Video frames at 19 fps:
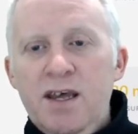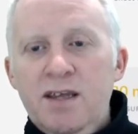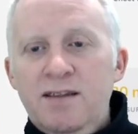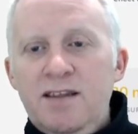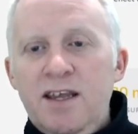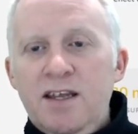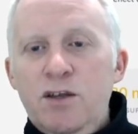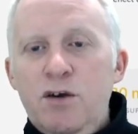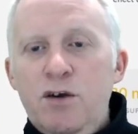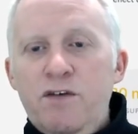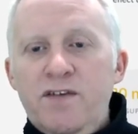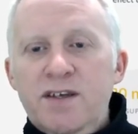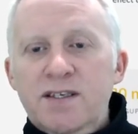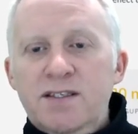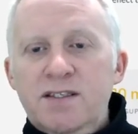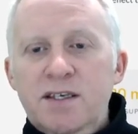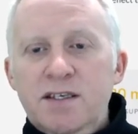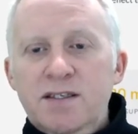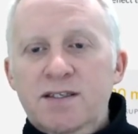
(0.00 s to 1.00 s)
10-year
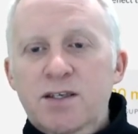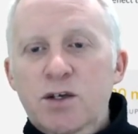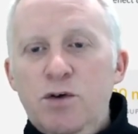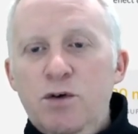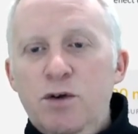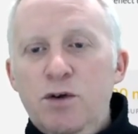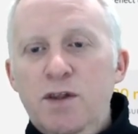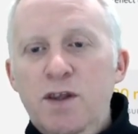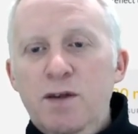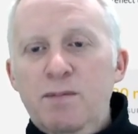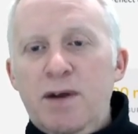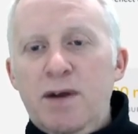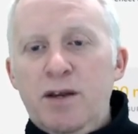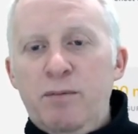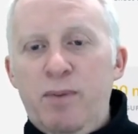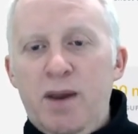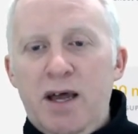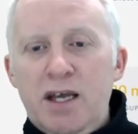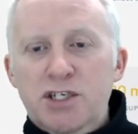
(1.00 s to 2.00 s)
vesting. Security by the
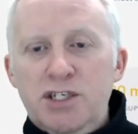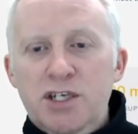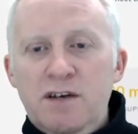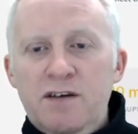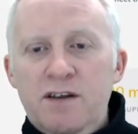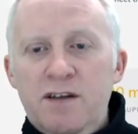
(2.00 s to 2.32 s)
blockchain.